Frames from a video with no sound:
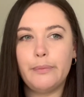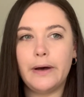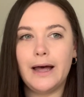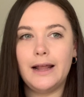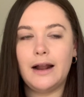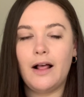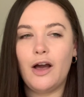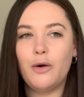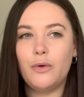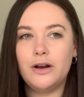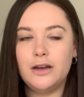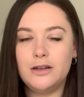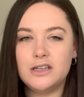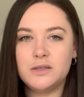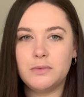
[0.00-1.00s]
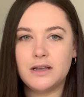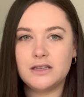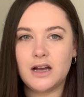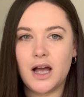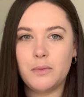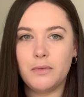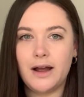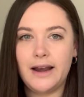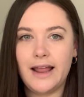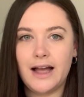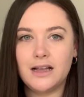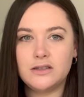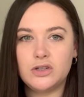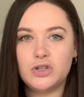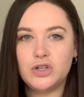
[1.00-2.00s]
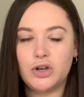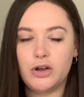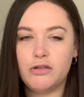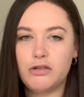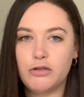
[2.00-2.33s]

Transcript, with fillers: but I want to use my time right now to churn